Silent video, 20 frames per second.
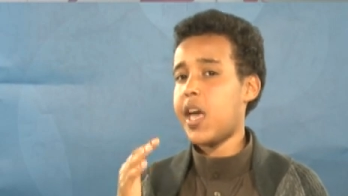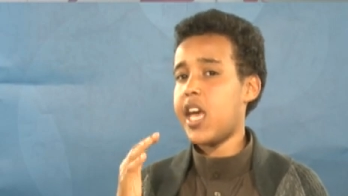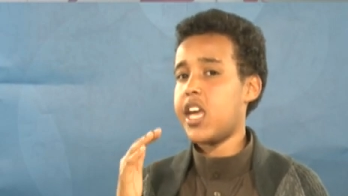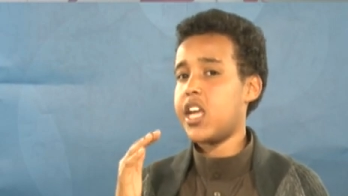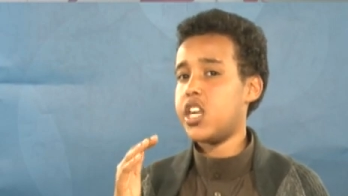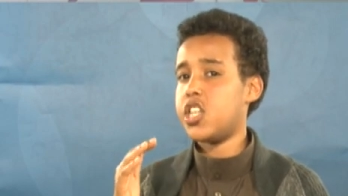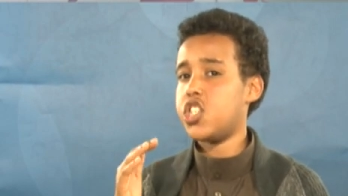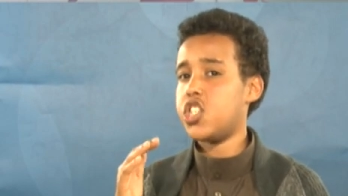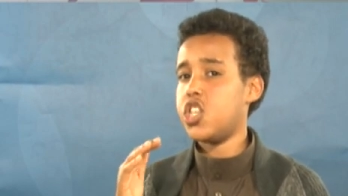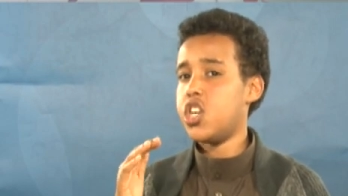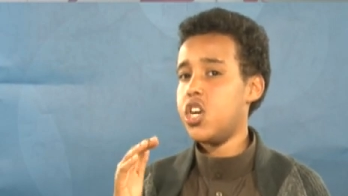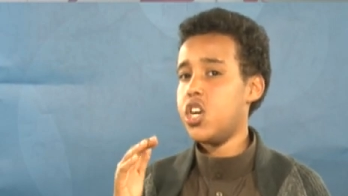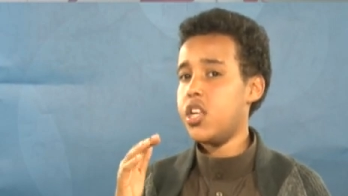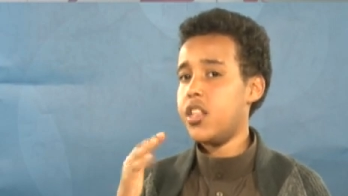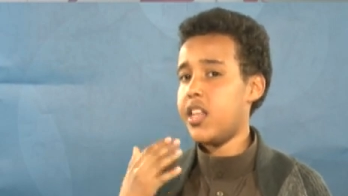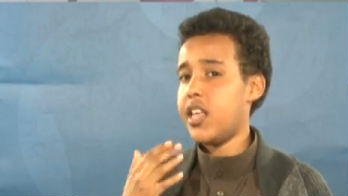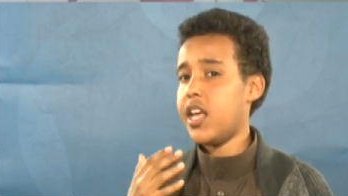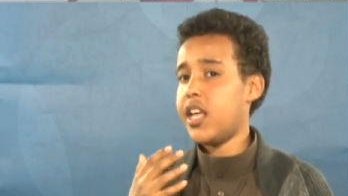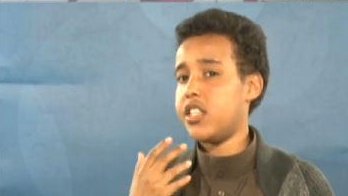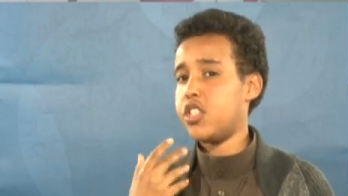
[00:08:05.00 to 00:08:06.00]
age
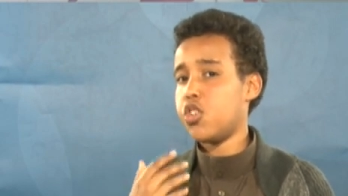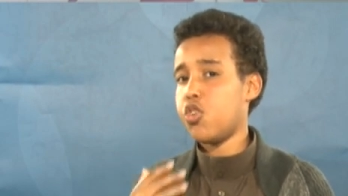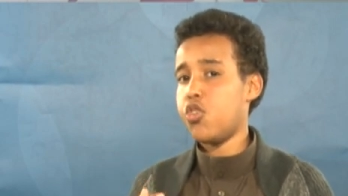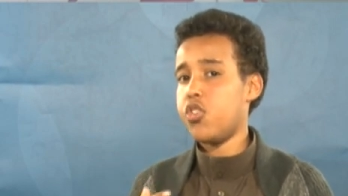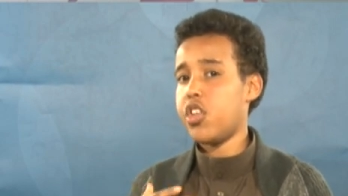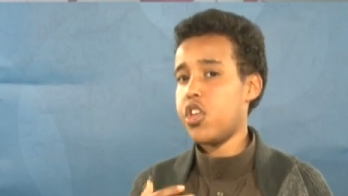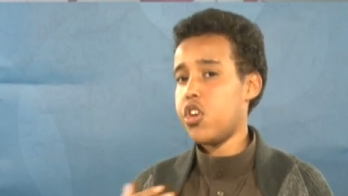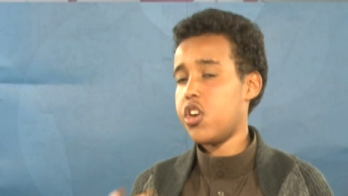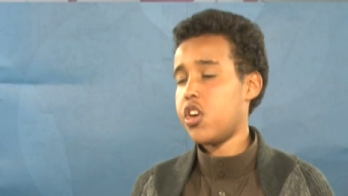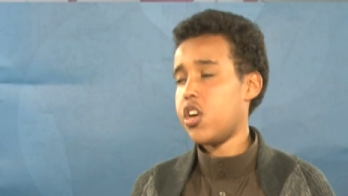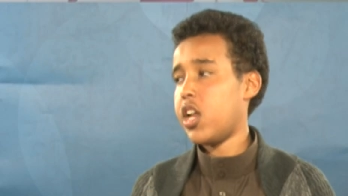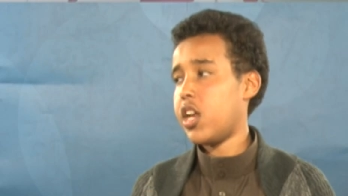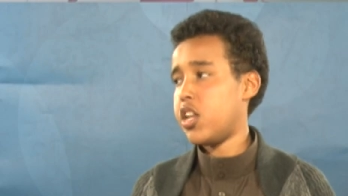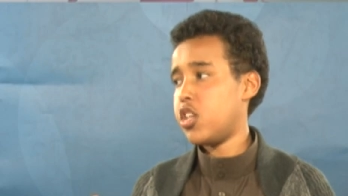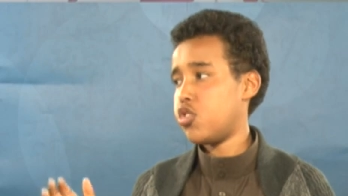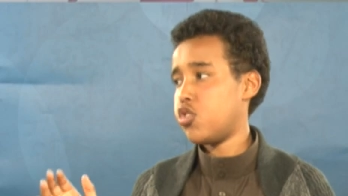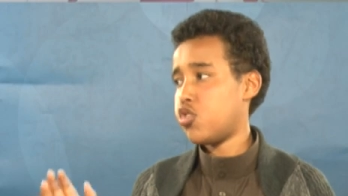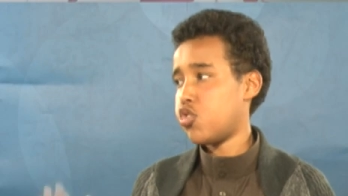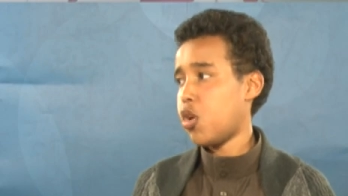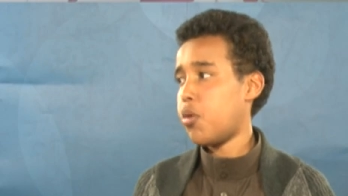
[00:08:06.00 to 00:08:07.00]
until that you can
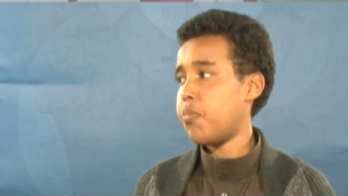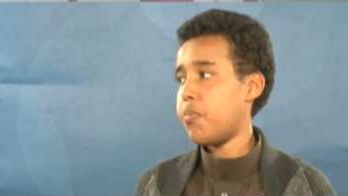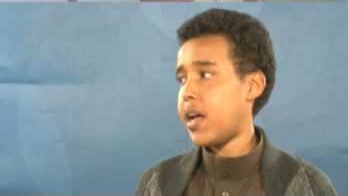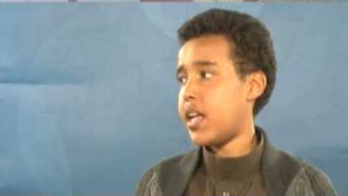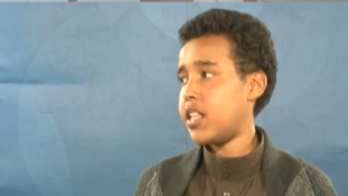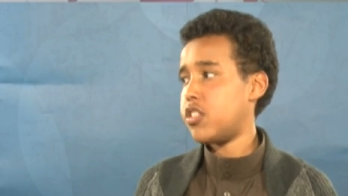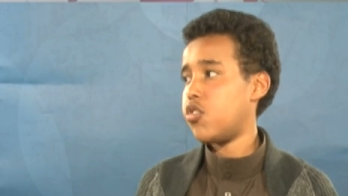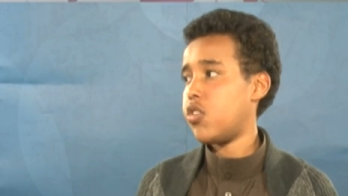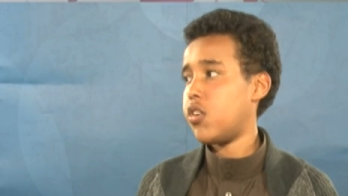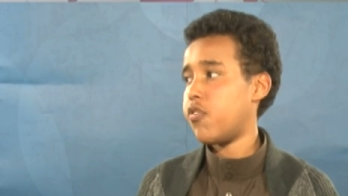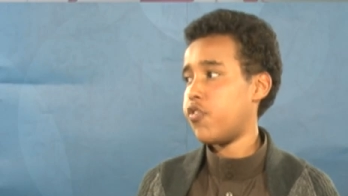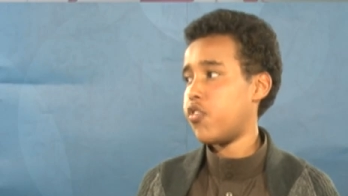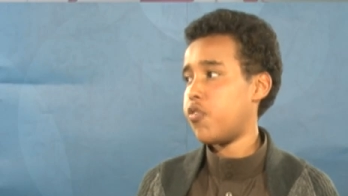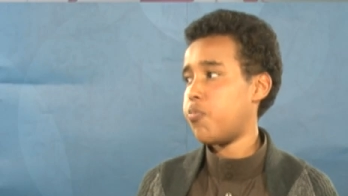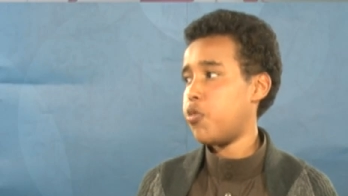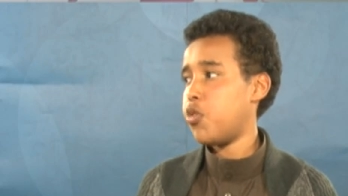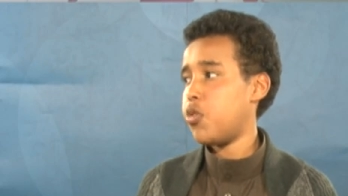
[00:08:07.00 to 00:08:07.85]
stop entering from